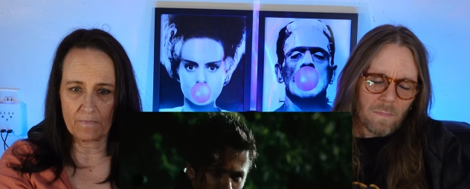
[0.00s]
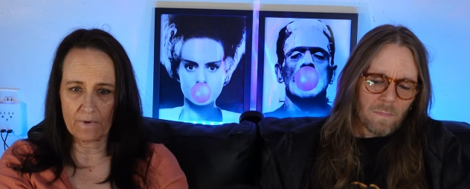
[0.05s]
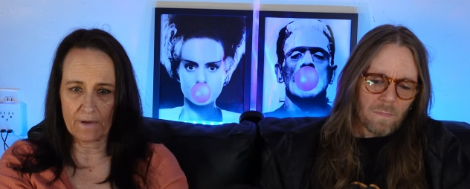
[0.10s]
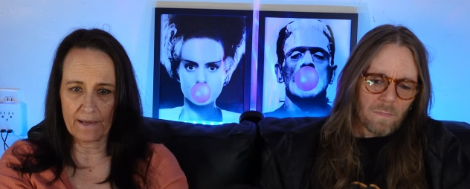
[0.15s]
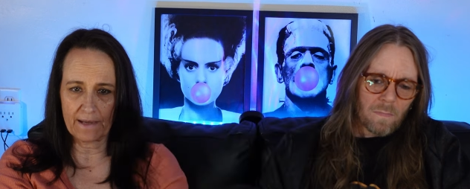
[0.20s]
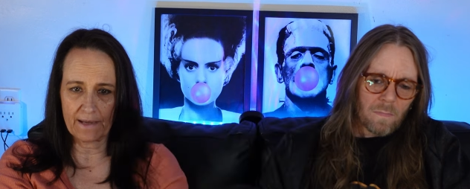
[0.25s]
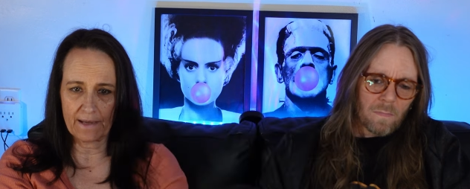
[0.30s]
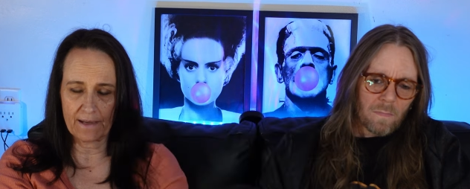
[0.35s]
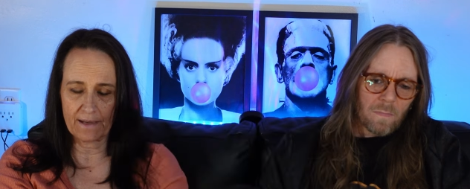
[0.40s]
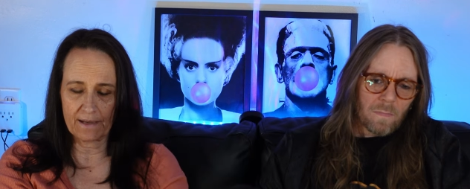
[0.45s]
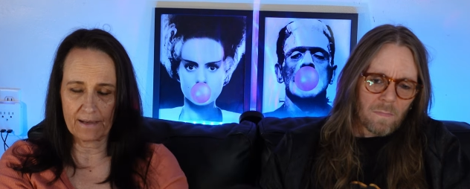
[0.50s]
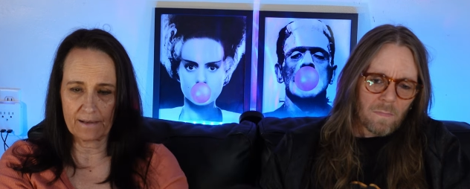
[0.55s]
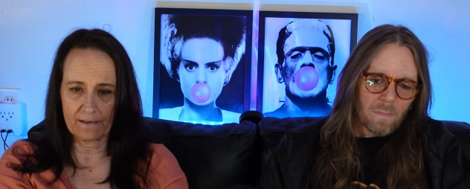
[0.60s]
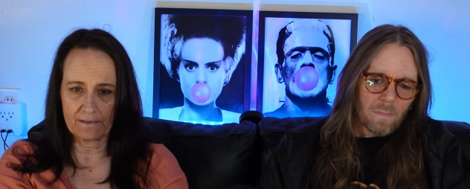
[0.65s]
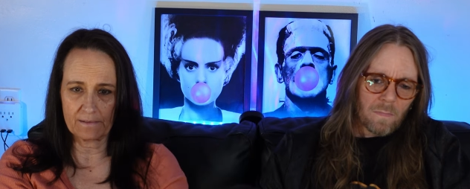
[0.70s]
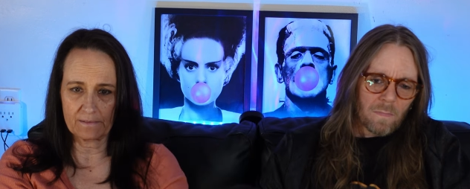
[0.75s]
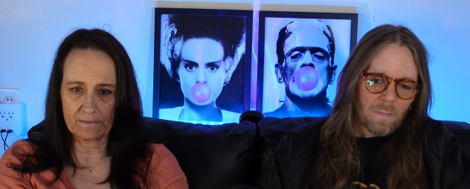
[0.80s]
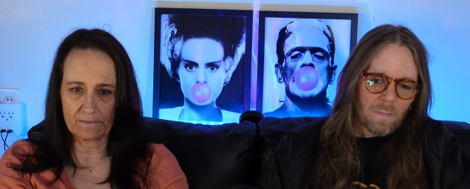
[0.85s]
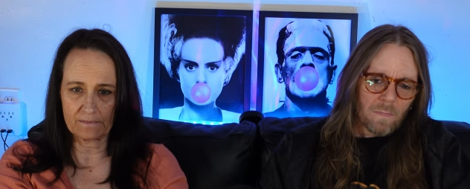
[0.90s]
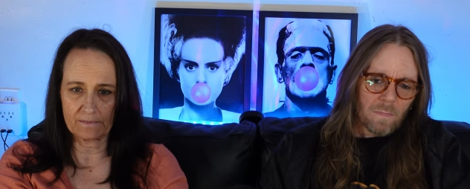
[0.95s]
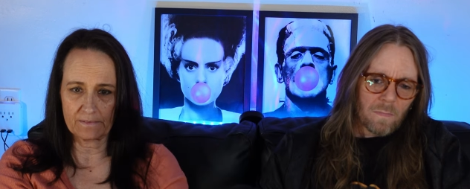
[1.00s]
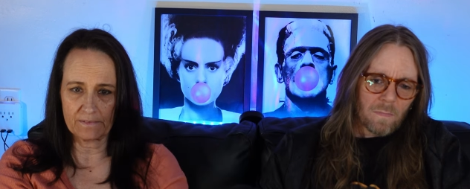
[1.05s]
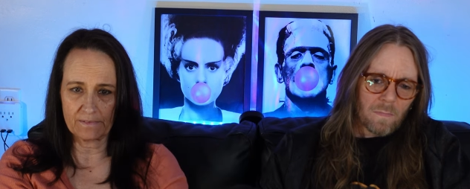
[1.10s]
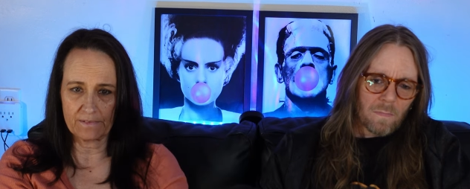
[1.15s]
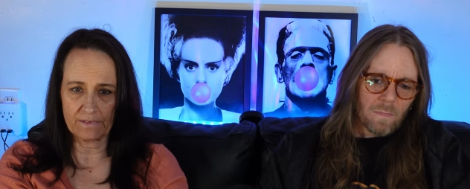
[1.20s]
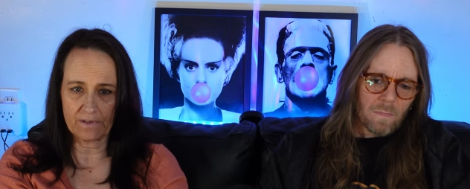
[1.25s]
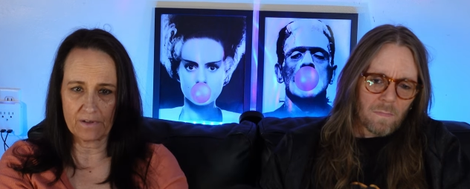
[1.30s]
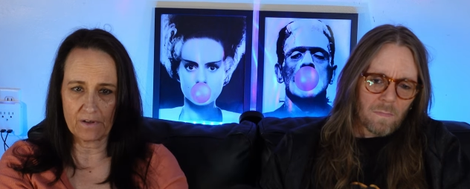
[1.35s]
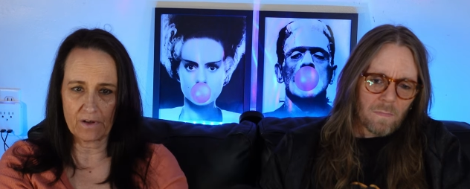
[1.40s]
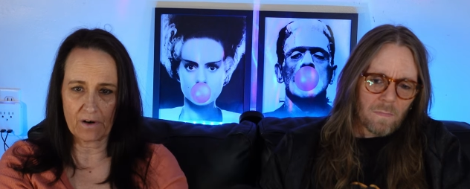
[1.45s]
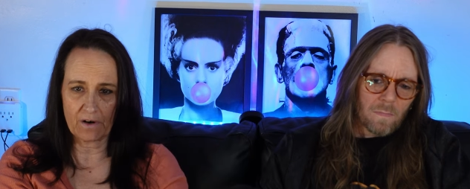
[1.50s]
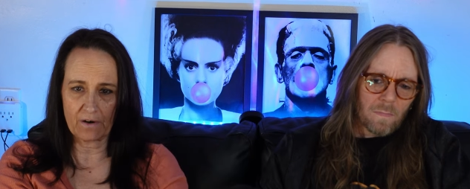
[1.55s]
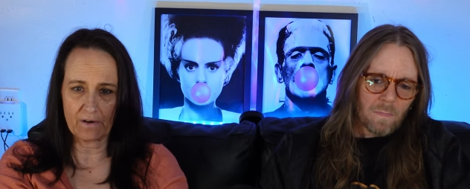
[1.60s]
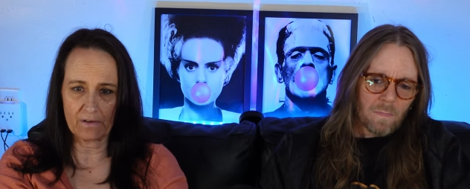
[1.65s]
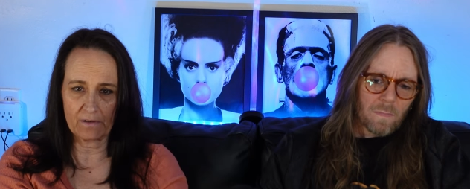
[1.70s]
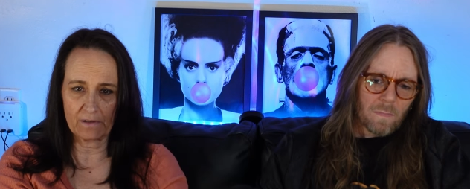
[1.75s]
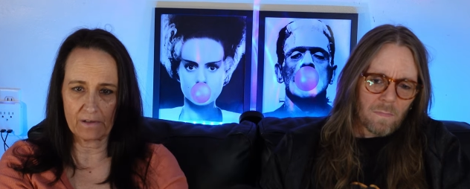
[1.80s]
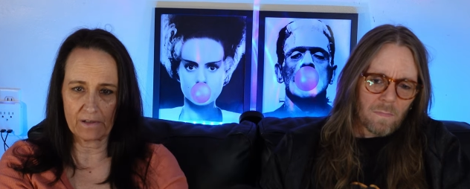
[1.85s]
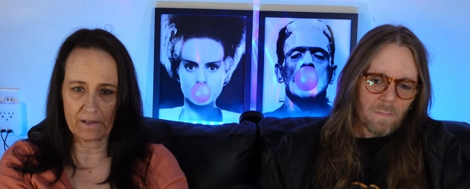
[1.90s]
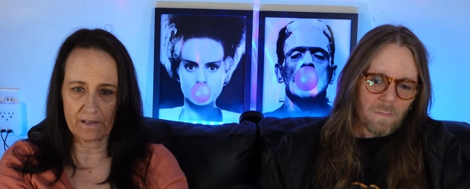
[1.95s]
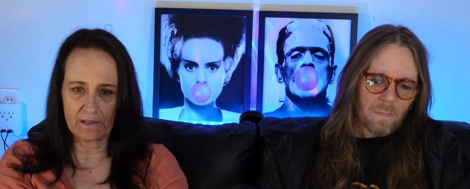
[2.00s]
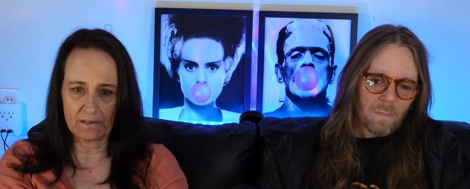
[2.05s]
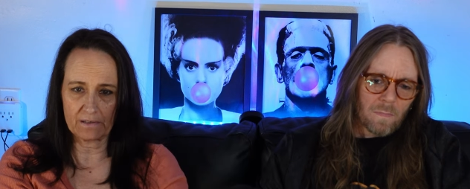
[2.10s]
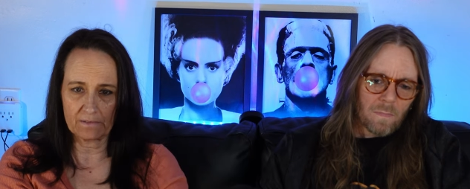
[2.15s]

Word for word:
Speaker 1: man gnarly.